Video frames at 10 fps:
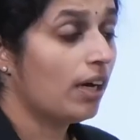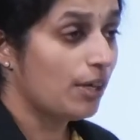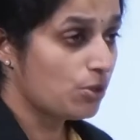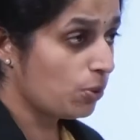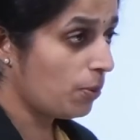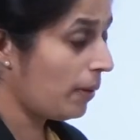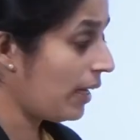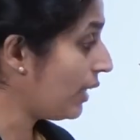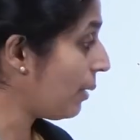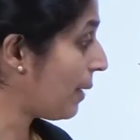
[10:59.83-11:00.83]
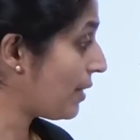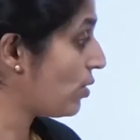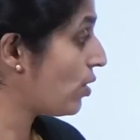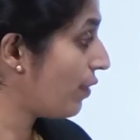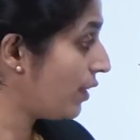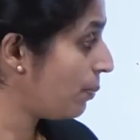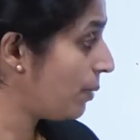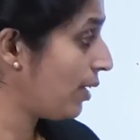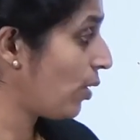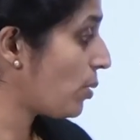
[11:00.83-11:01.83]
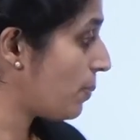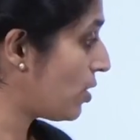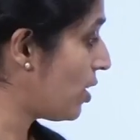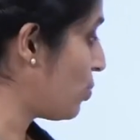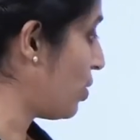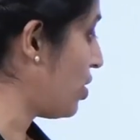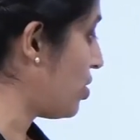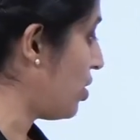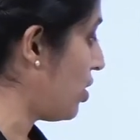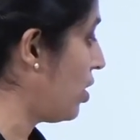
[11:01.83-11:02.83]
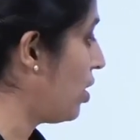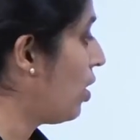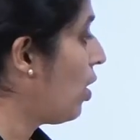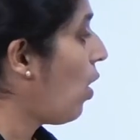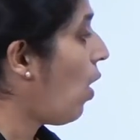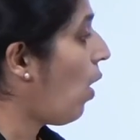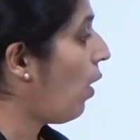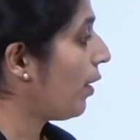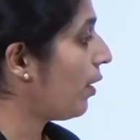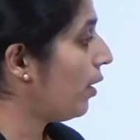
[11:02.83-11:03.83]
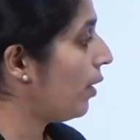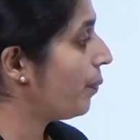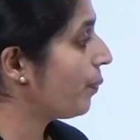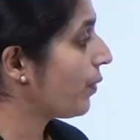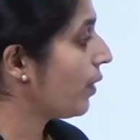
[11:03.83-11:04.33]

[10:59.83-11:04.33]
It should be made in the presence of interpreter or special educator, or